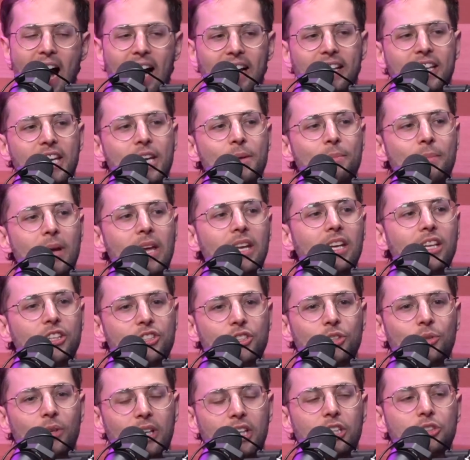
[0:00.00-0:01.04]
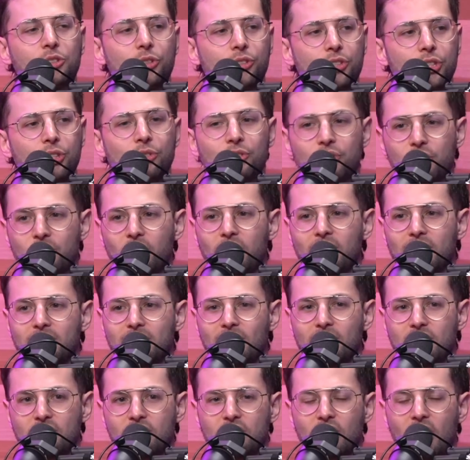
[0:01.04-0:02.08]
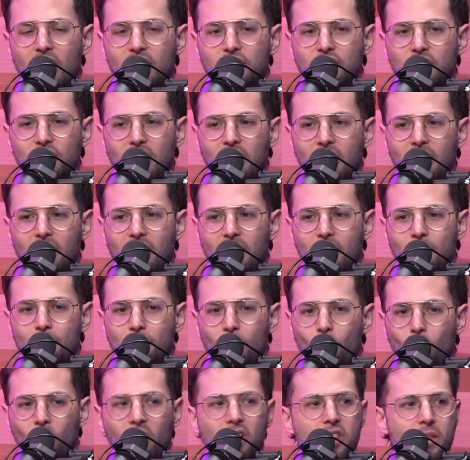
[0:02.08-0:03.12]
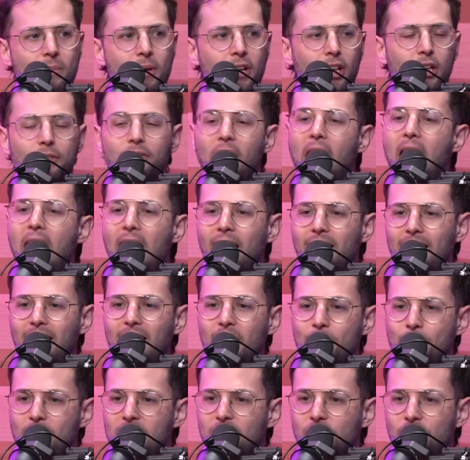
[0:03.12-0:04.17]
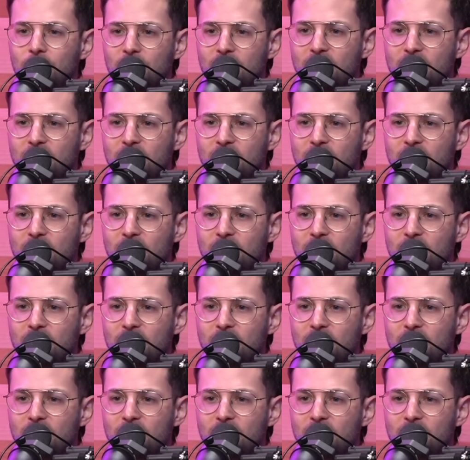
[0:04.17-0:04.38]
I keep meaning to introduce this as such, but we're in the middle of hot animation